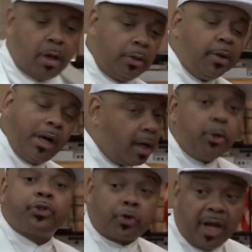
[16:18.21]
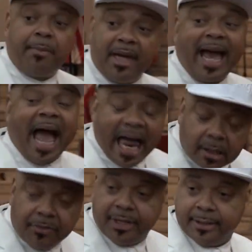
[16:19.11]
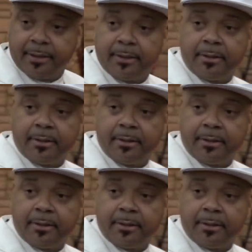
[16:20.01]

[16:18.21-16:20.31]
hup. You're, not, you're screaming and hollering.